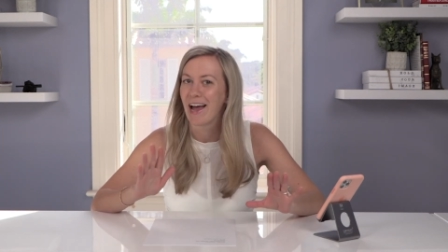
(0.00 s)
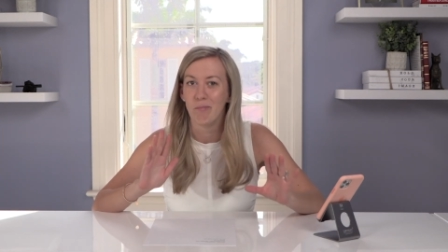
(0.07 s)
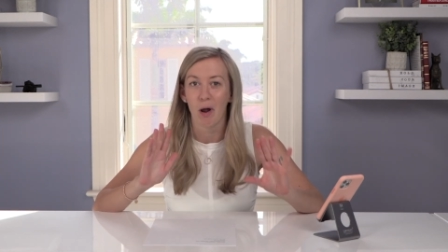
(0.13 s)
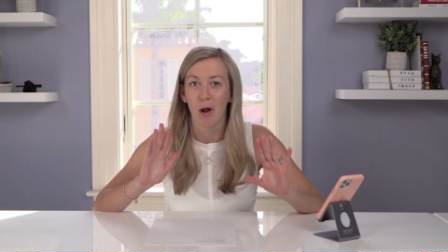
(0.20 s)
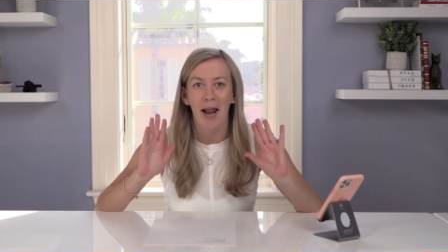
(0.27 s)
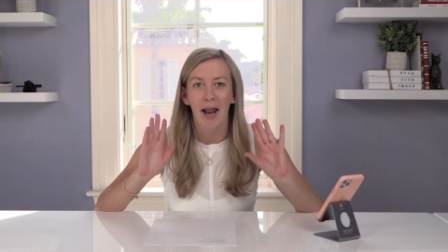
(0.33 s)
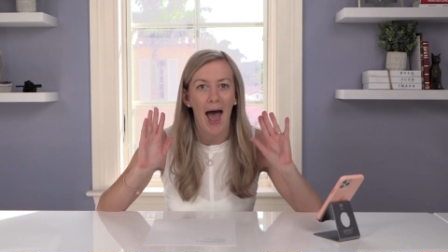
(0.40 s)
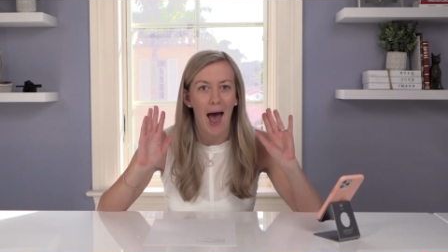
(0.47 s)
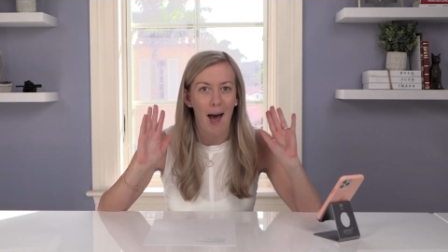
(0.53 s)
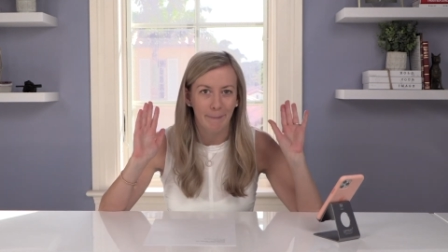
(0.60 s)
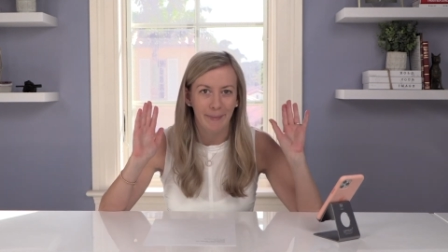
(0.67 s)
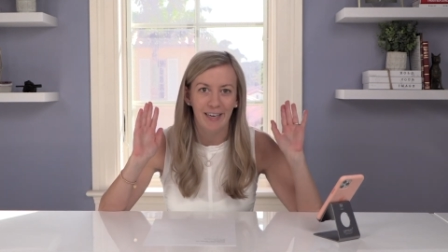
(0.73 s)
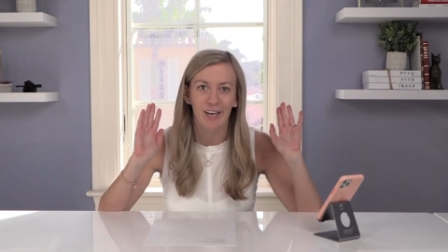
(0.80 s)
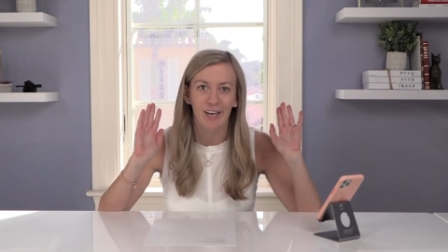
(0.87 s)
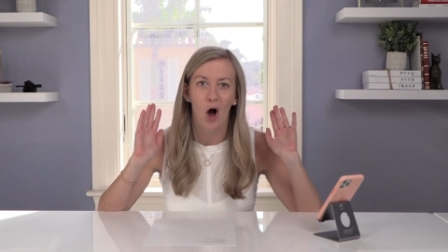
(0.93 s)
I'm not
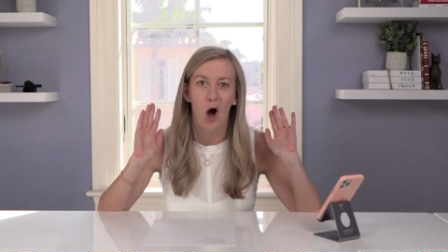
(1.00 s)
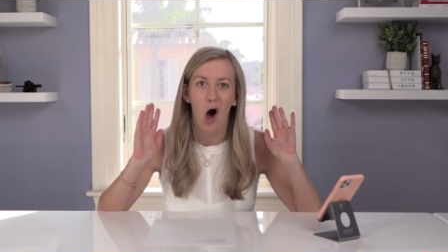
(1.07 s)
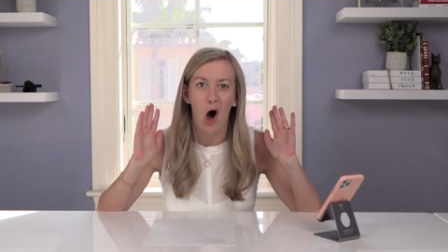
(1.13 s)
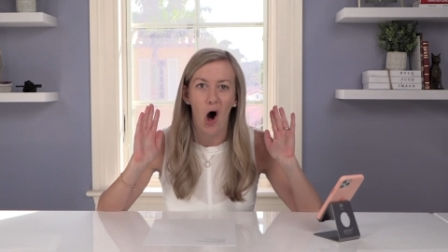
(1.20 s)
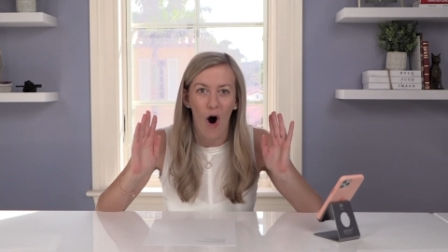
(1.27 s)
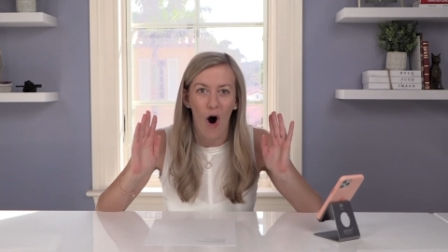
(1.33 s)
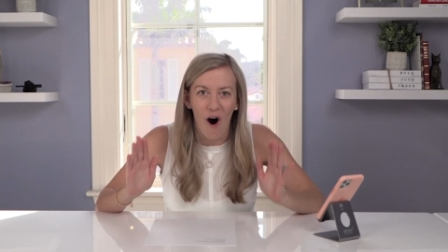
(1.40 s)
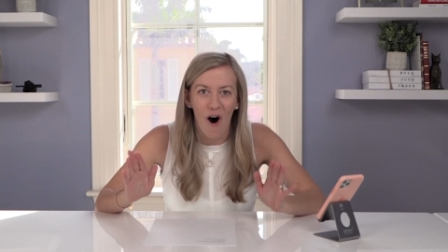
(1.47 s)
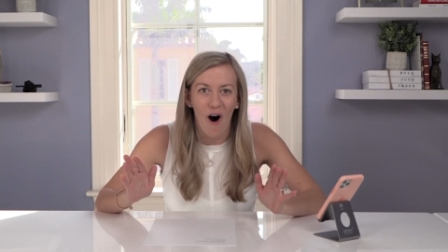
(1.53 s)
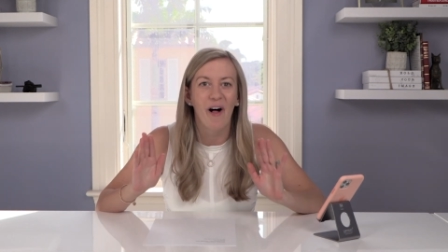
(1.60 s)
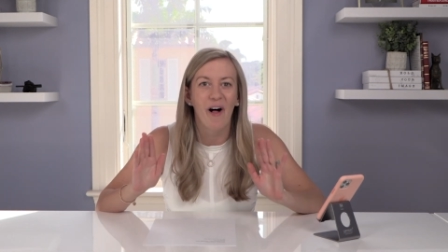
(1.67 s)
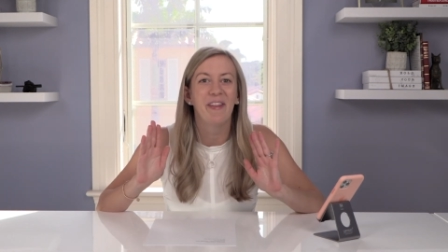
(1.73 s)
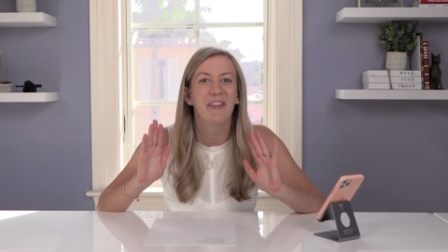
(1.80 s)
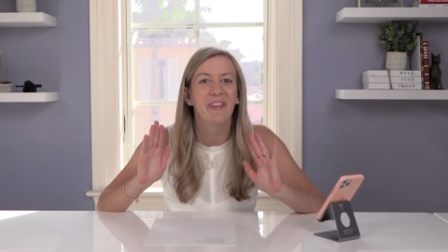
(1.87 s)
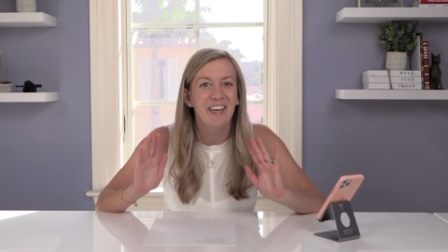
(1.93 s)
happy
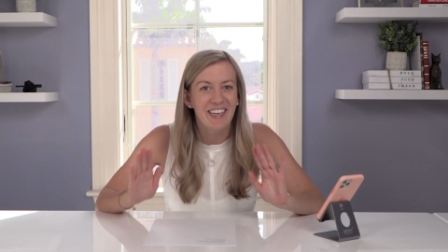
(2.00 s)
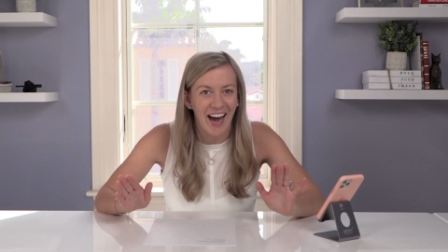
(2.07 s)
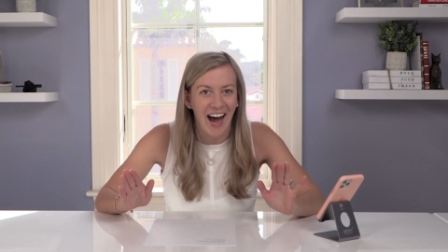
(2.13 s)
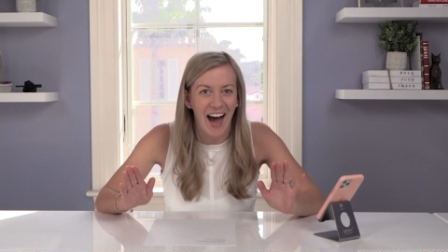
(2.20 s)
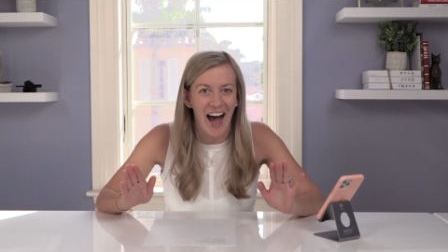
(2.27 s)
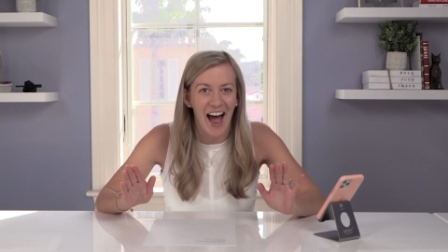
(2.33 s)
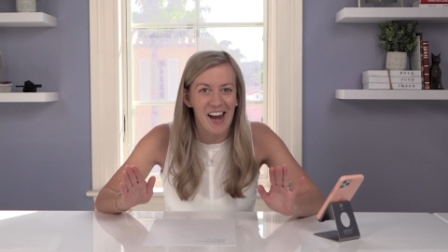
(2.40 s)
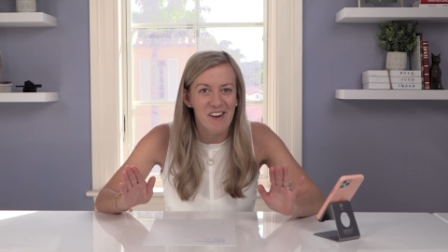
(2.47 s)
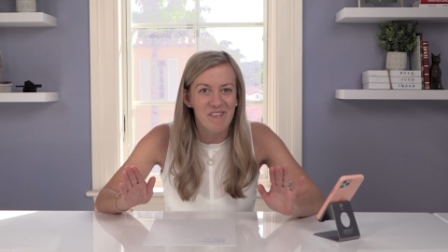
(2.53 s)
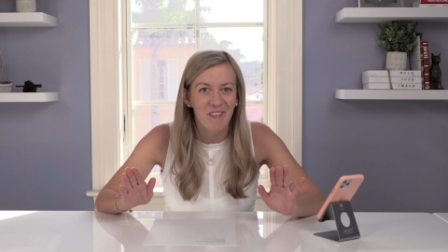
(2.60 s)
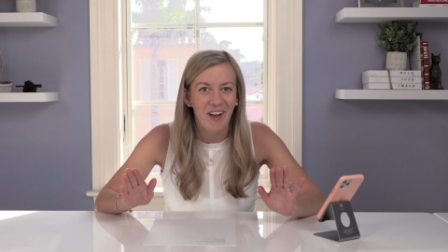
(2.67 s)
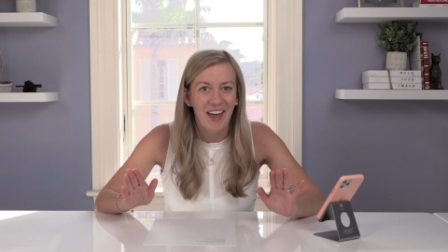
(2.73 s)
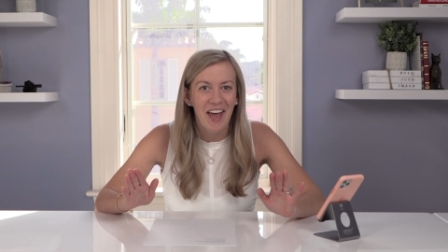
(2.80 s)
all the time